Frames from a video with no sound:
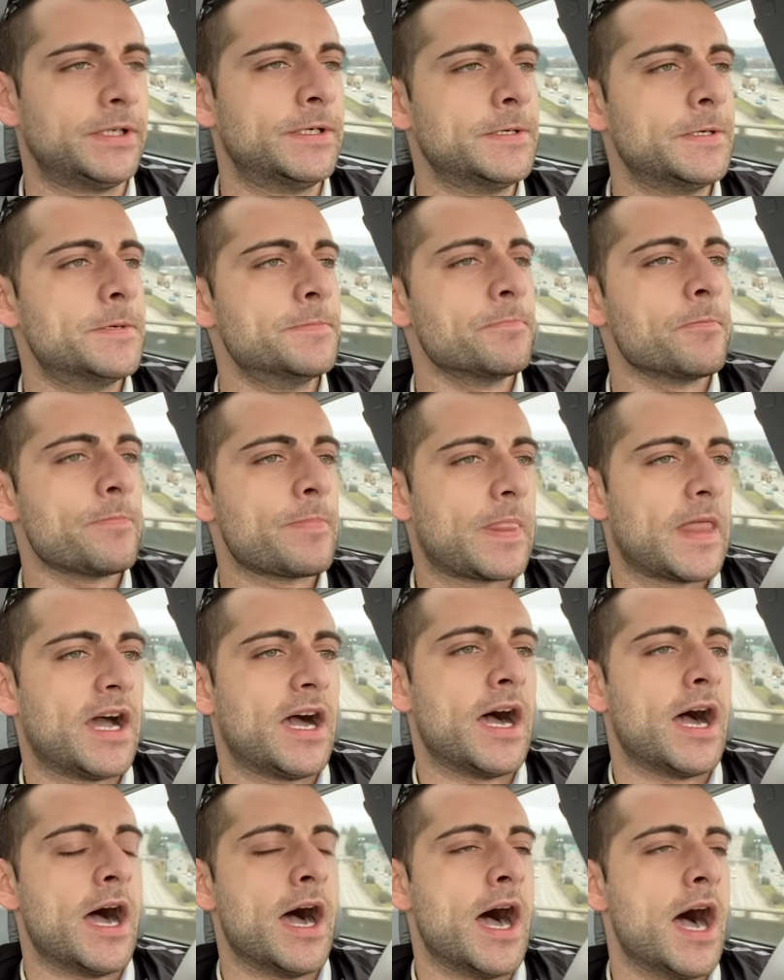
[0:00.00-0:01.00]

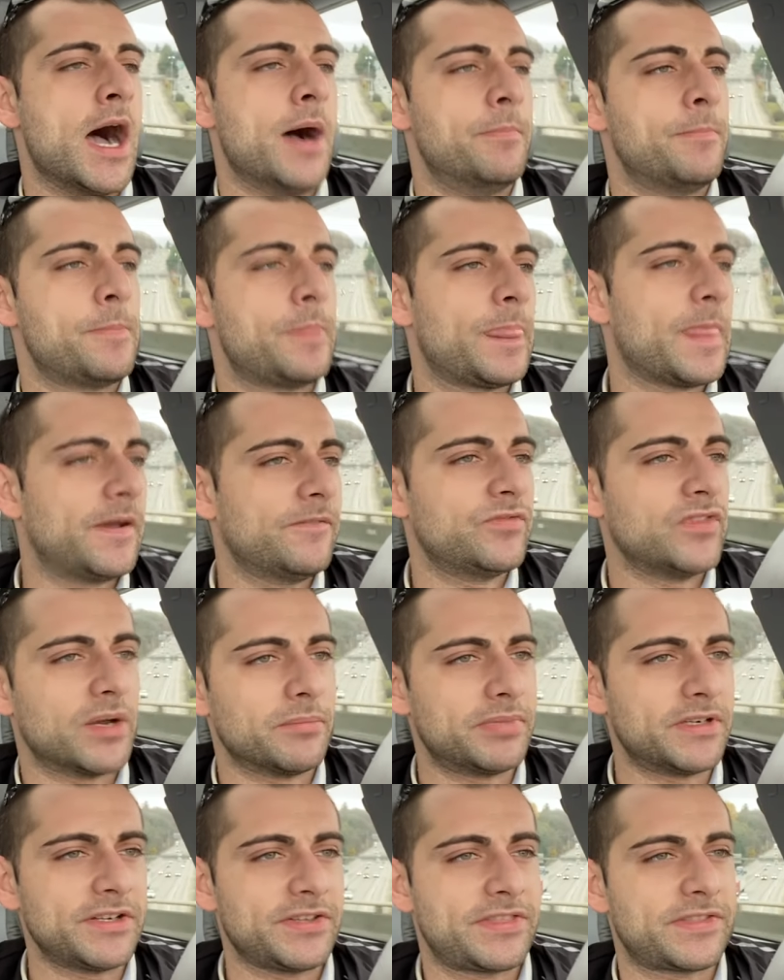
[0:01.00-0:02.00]

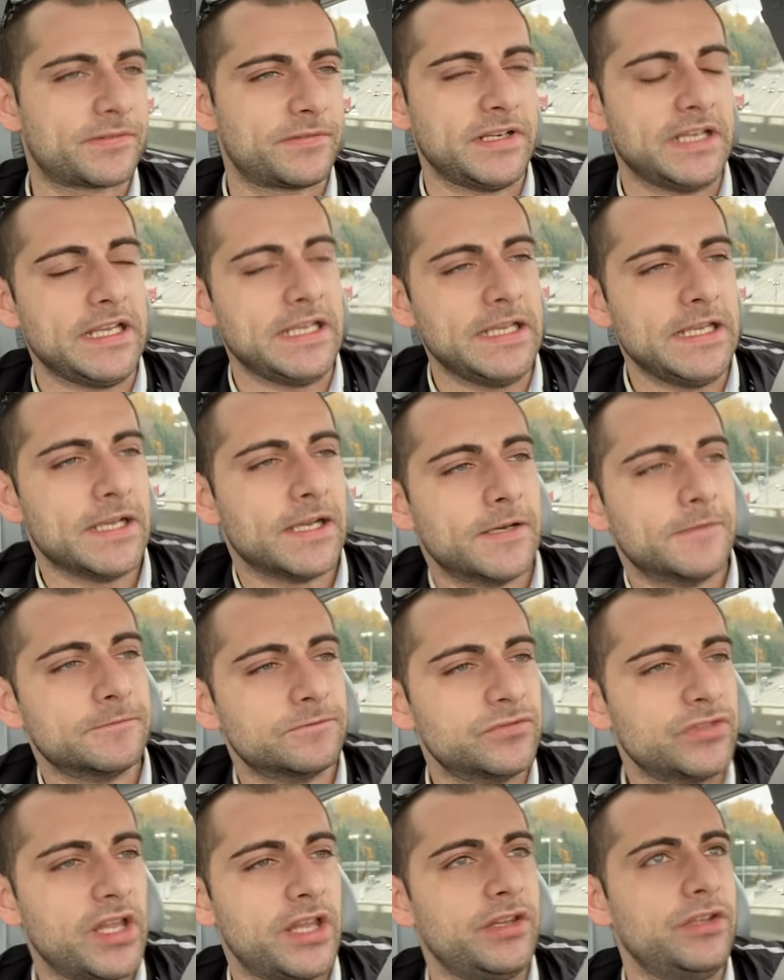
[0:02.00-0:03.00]
Number 3
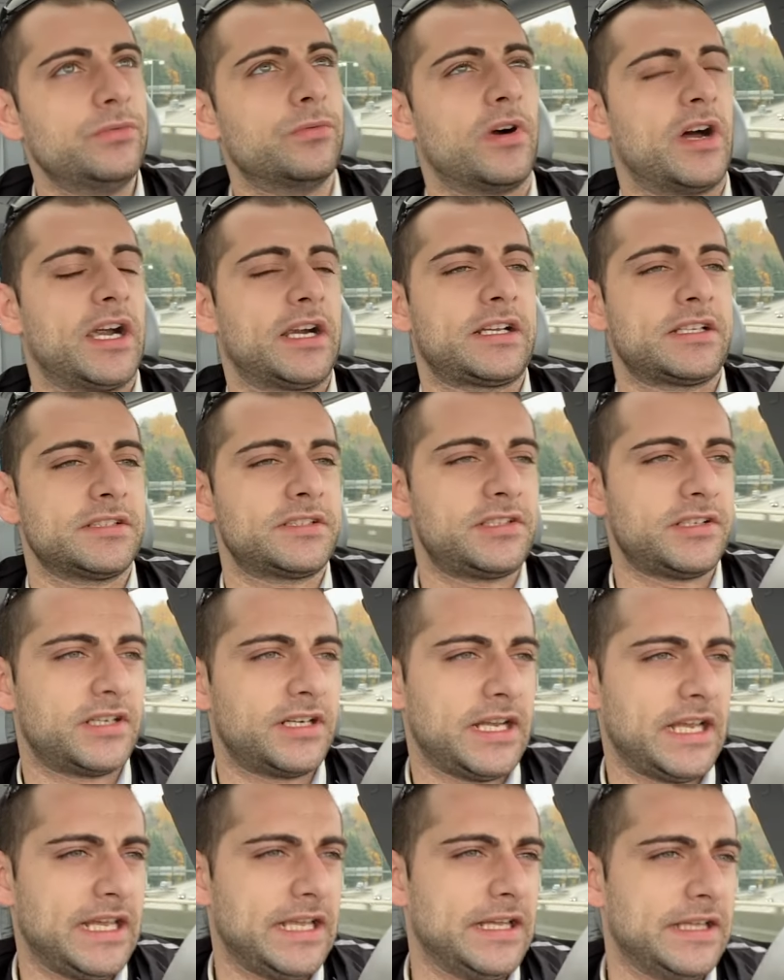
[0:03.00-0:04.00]
that you want to consider
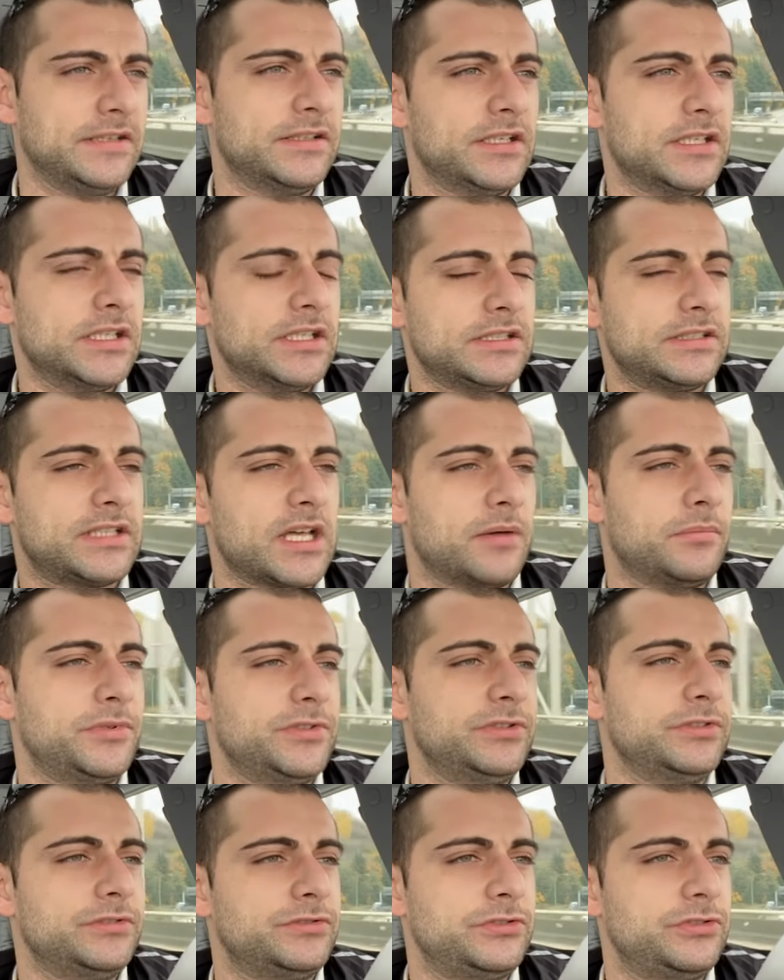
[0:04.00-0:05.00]
in
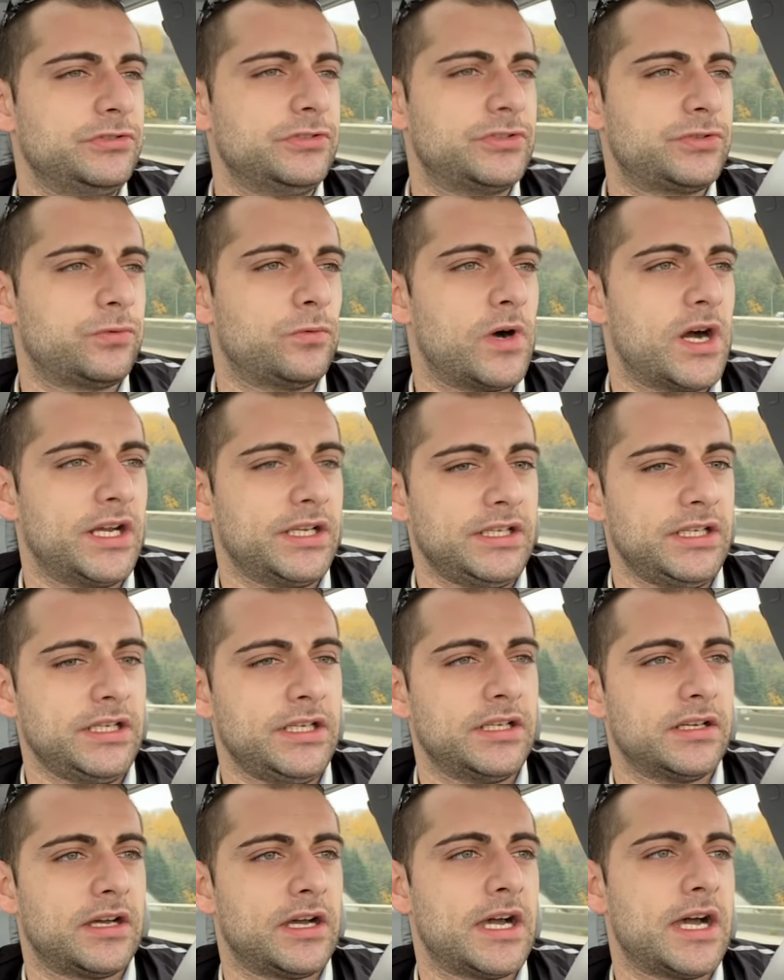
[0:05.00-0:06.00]

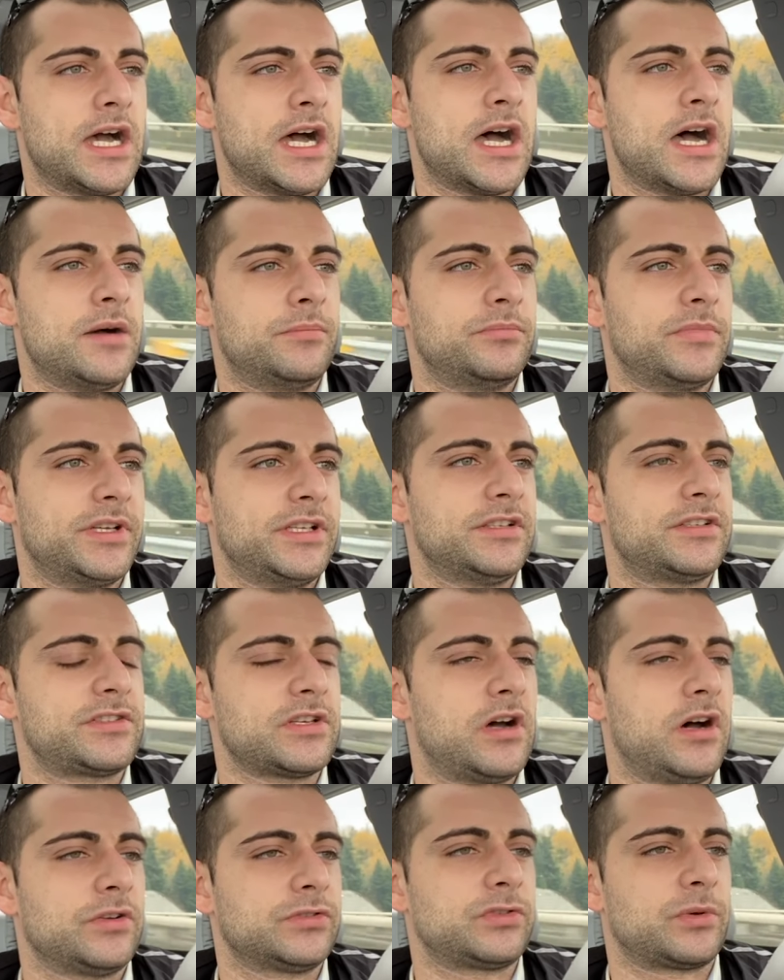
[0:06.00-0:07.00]
W220, it's
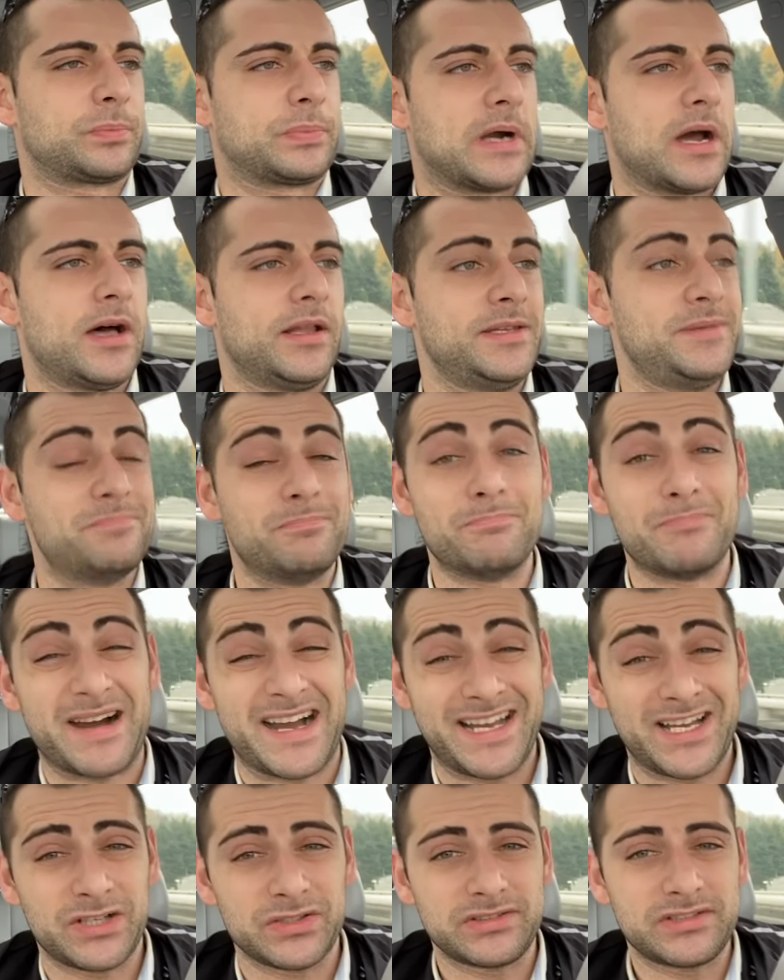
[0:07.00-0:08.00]
also probably
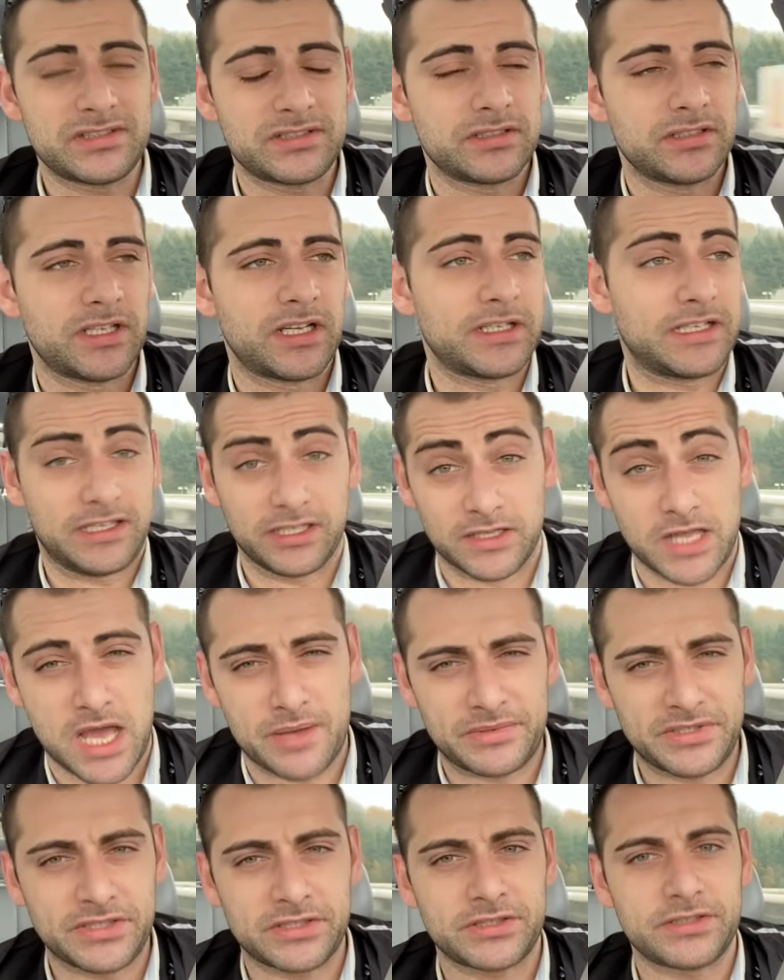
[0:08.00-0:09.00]
miles,
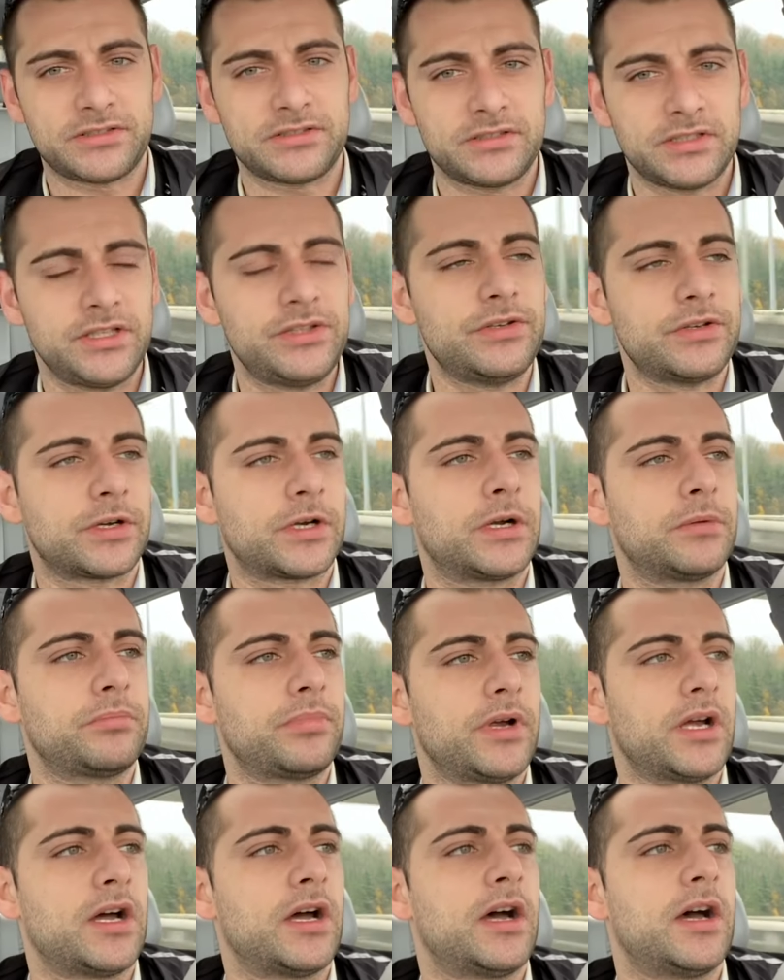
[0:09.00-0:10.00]
kilometers in Europe.
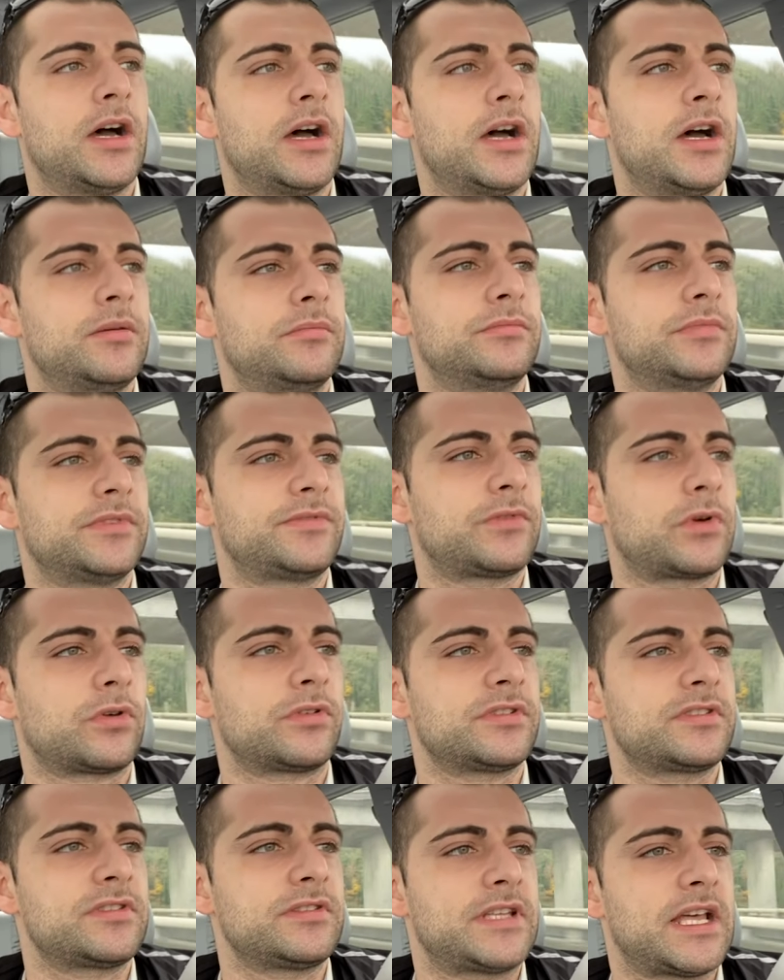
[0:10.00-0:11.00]
Of
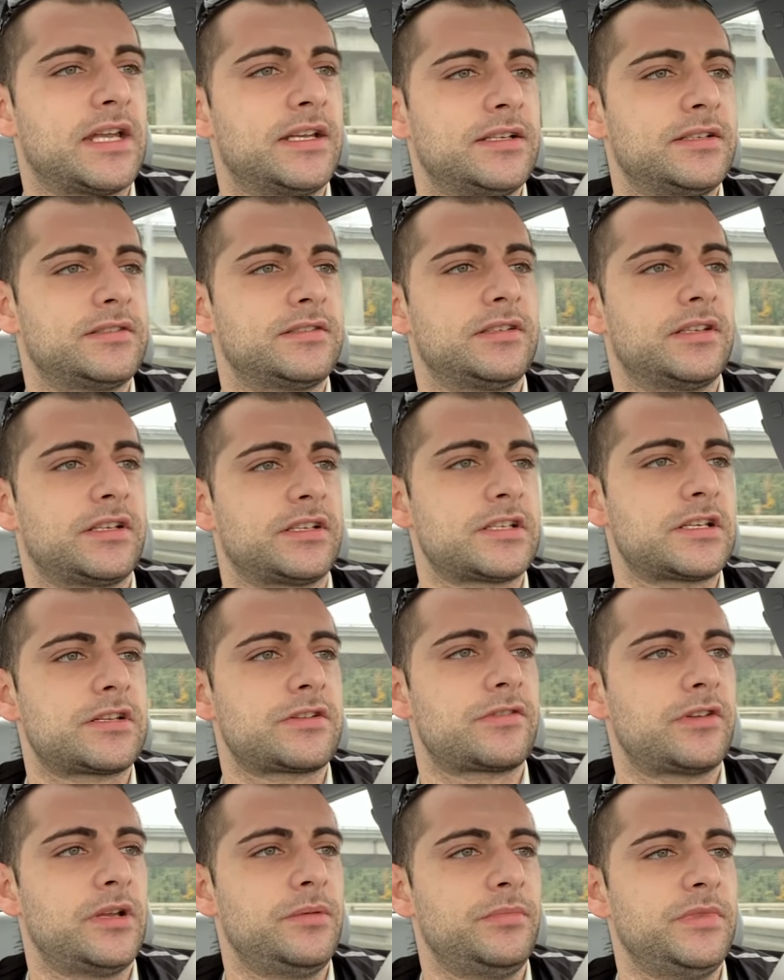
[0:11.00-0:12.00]
course, that is
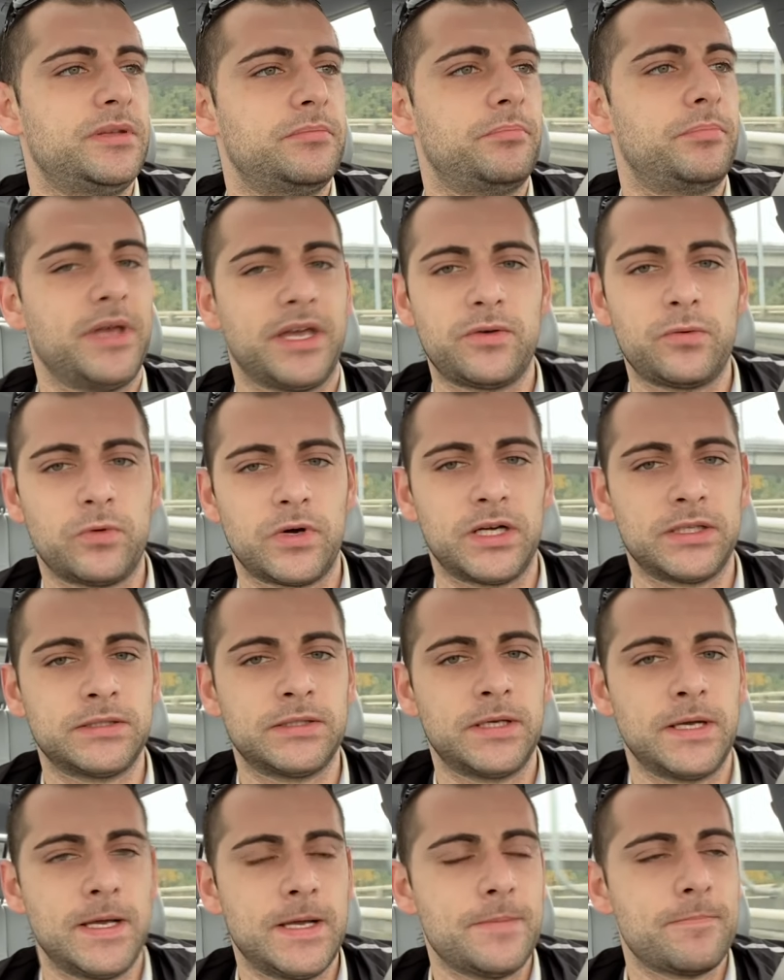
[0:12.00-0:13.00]
extremely big
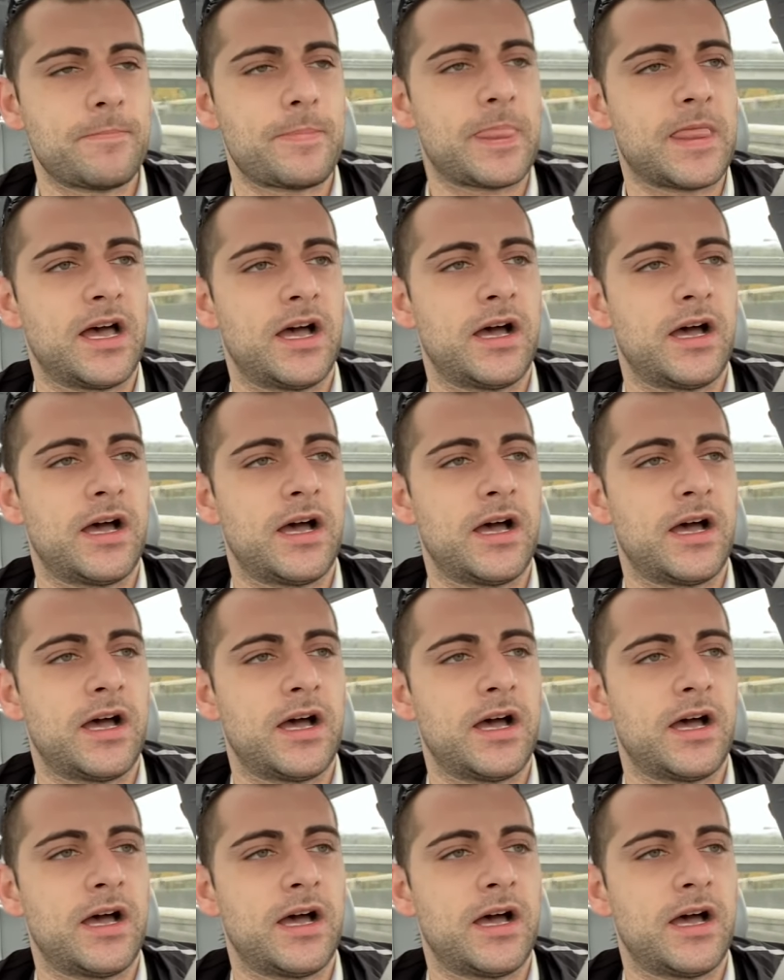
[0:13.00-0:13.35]
one.